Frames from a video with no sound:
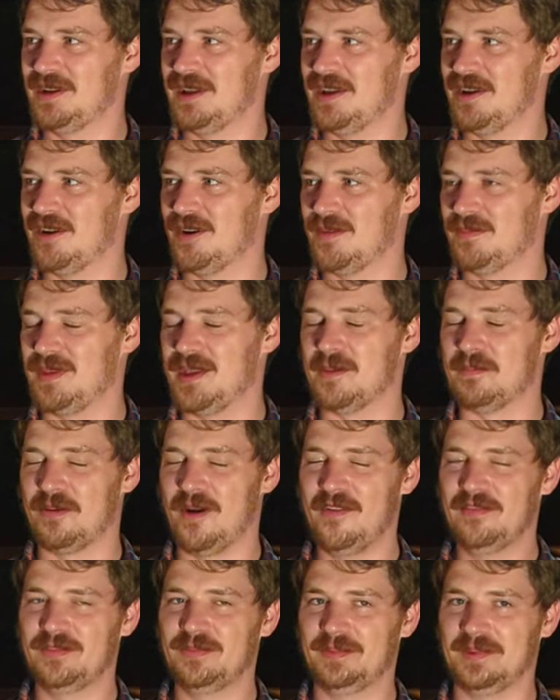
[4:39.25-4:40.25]
to hear them, it
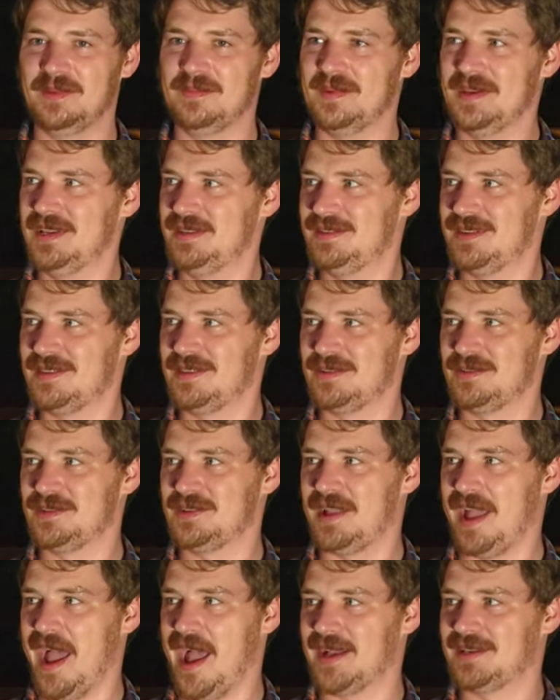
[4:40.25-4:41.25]
probably means that
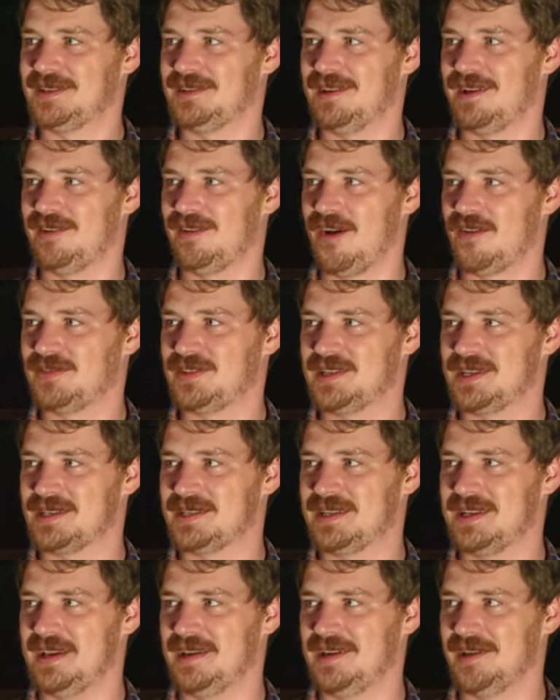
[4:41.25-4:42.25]
there's an accident off
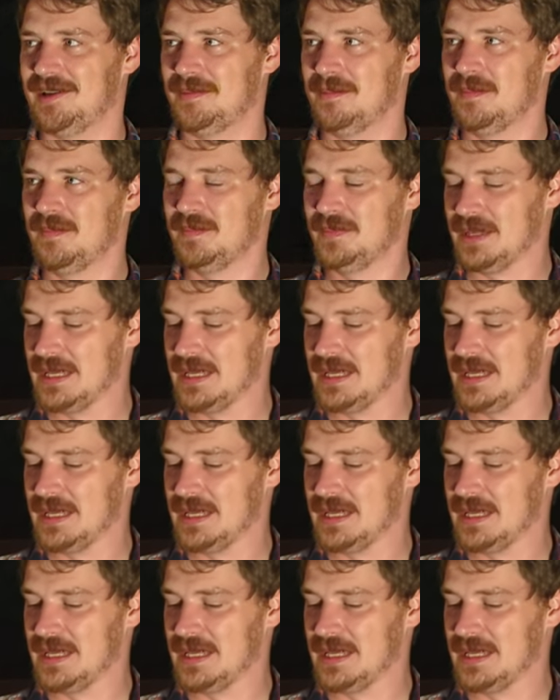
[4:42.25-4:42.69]
16. Either